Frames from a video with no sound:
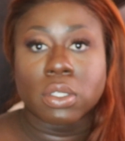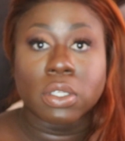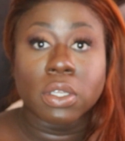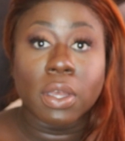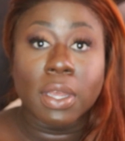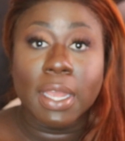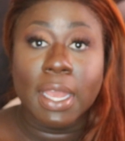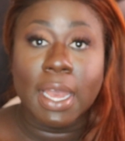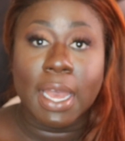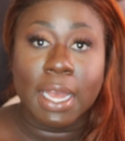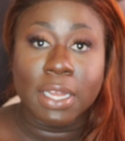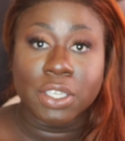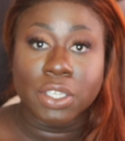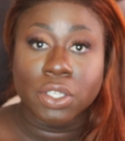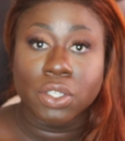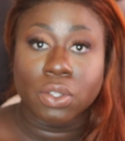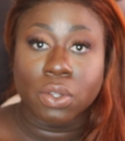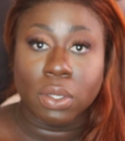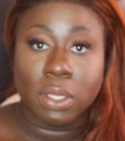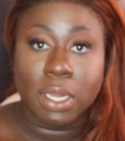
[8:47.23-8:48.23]
So yeah, I
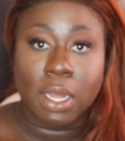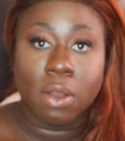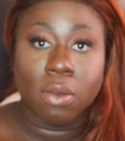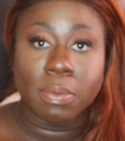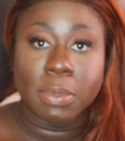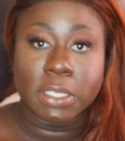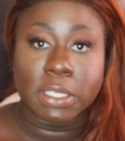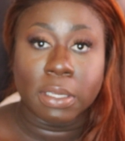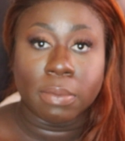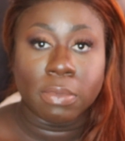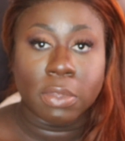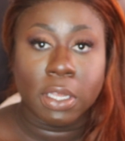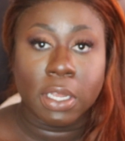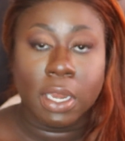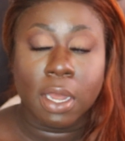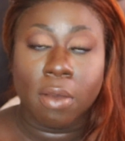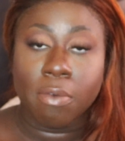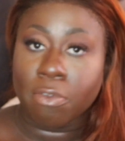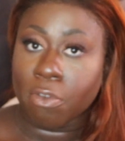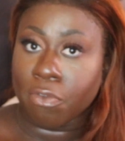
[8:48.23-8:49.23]
just thought that would be something
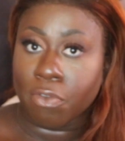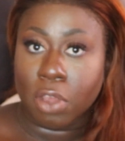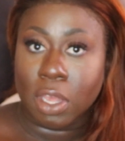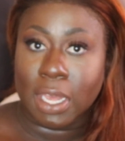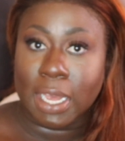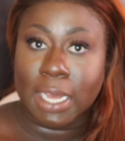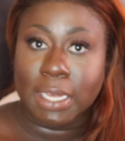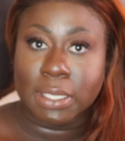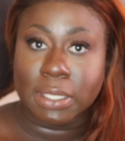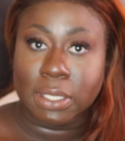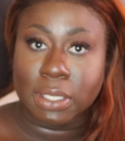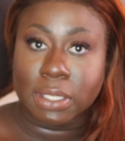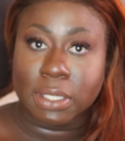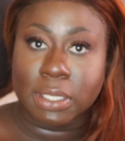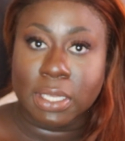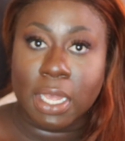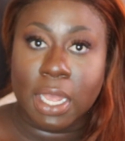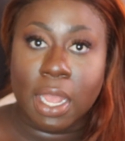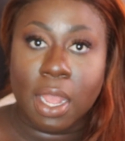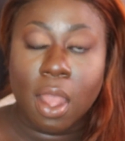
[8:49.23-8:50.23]
helpful for you guys to
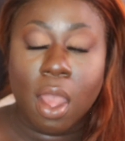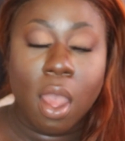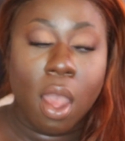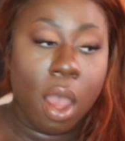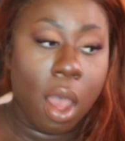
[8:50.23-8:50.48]
see.